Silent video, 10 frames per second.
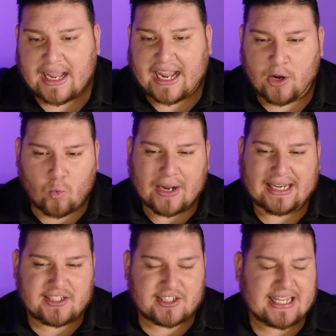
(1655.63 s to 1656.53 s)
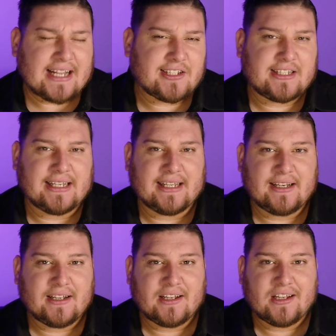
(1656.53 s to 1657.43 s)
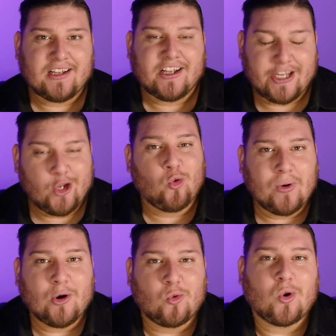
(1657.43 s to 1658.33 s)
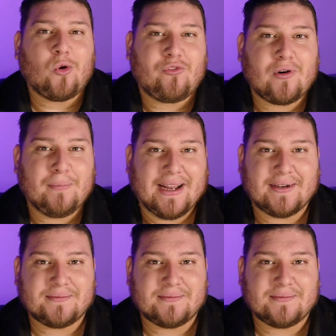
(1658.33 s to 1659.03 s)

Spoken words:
And when it's tested, you will grow from it.